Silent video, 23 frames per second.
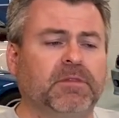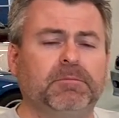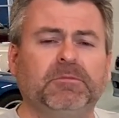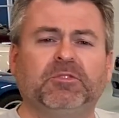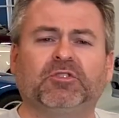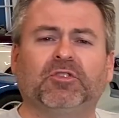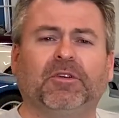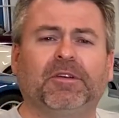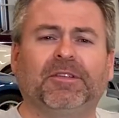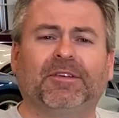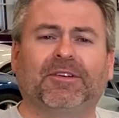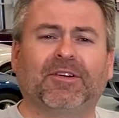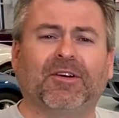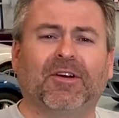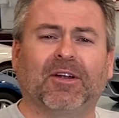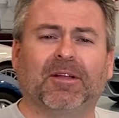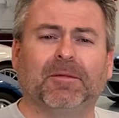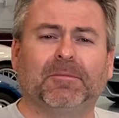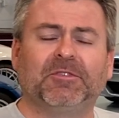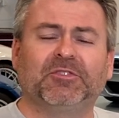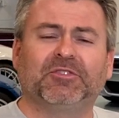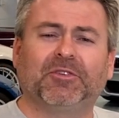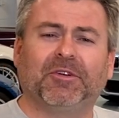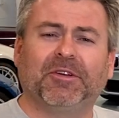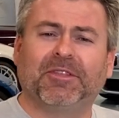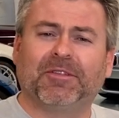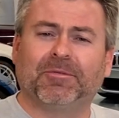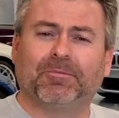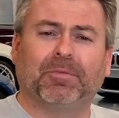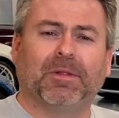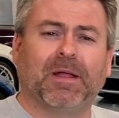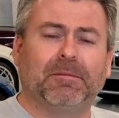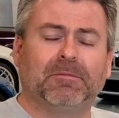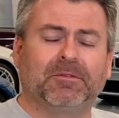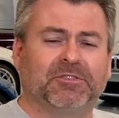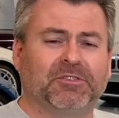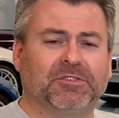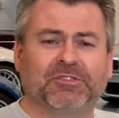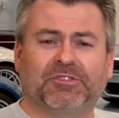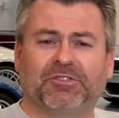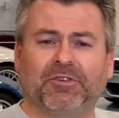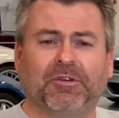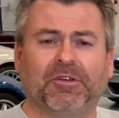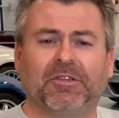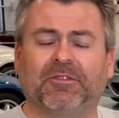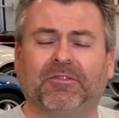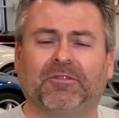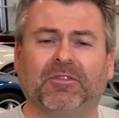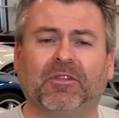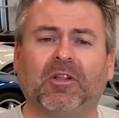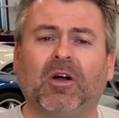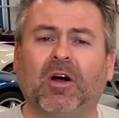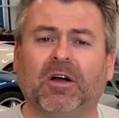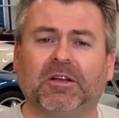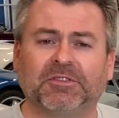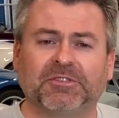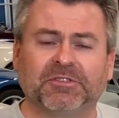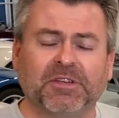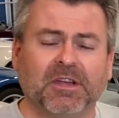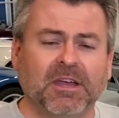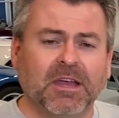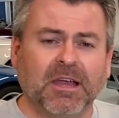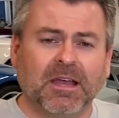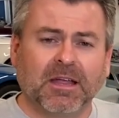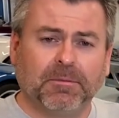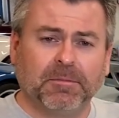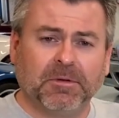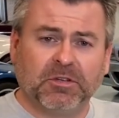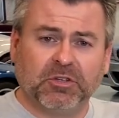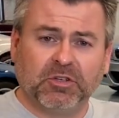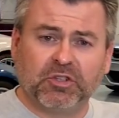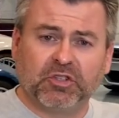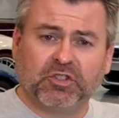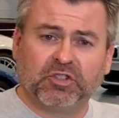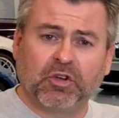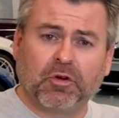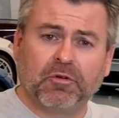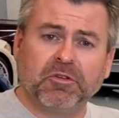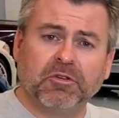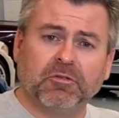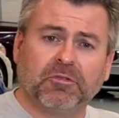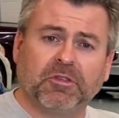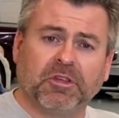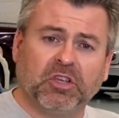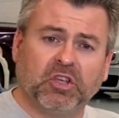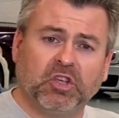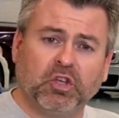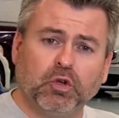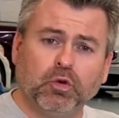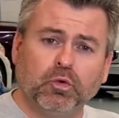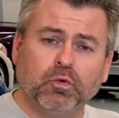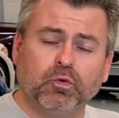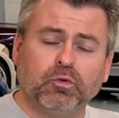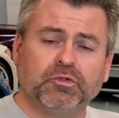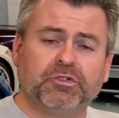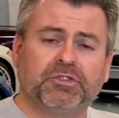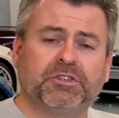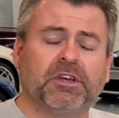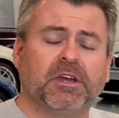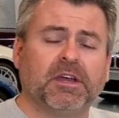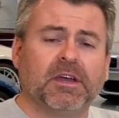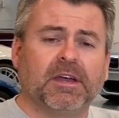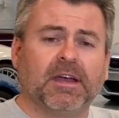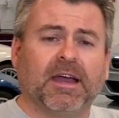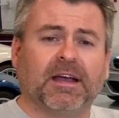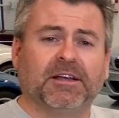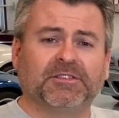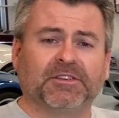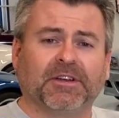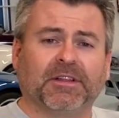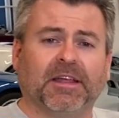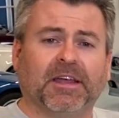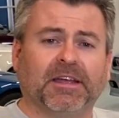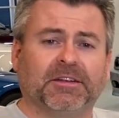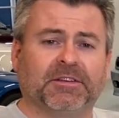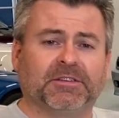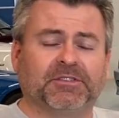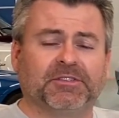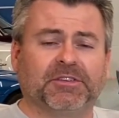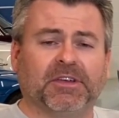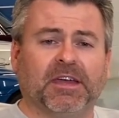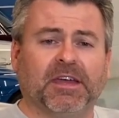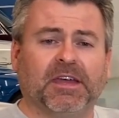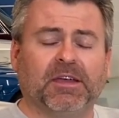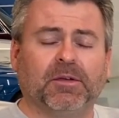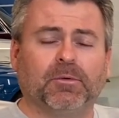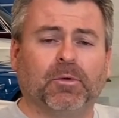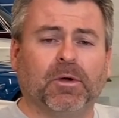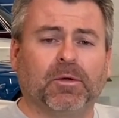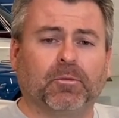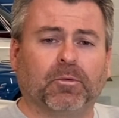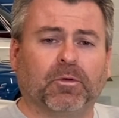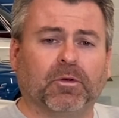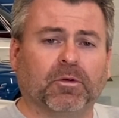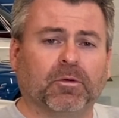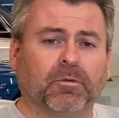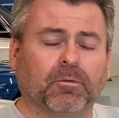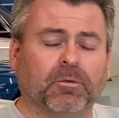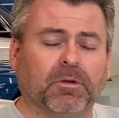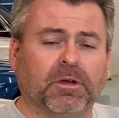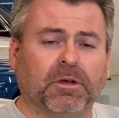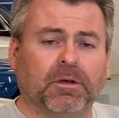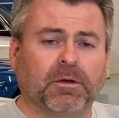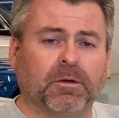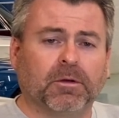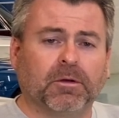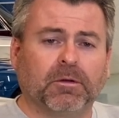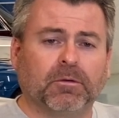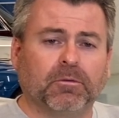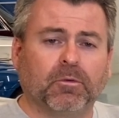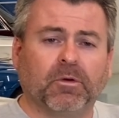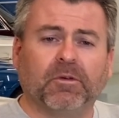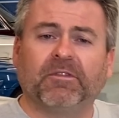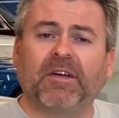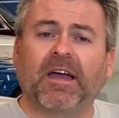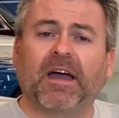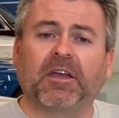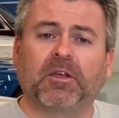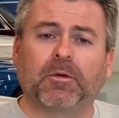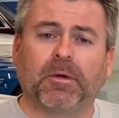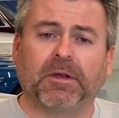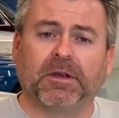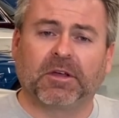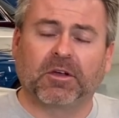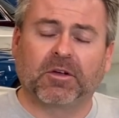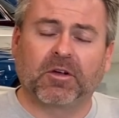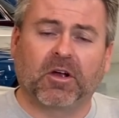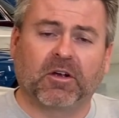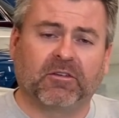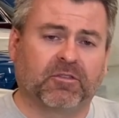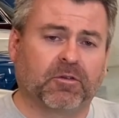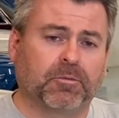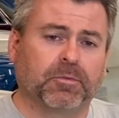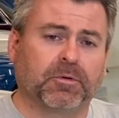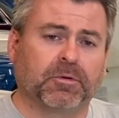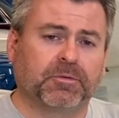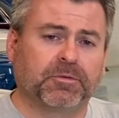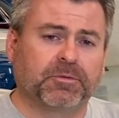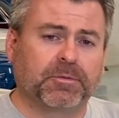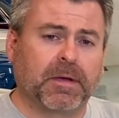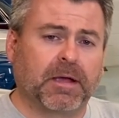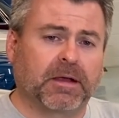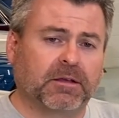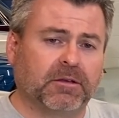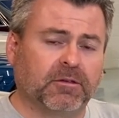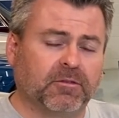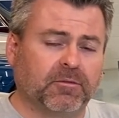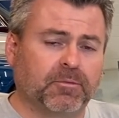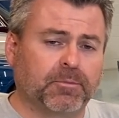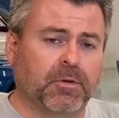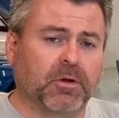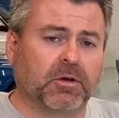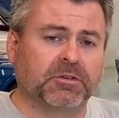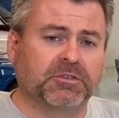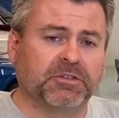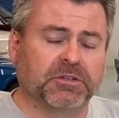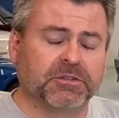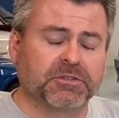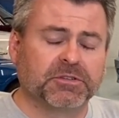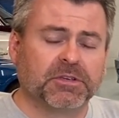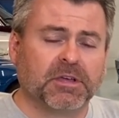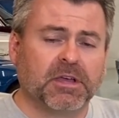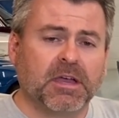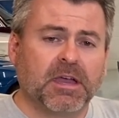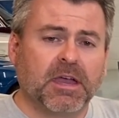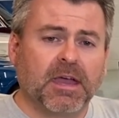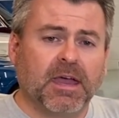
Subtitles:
show you the car. Let me show you the blemishes, show you the flaws. Let me show you the used, as I like to say, when we're evaluating a car for prospective purchase.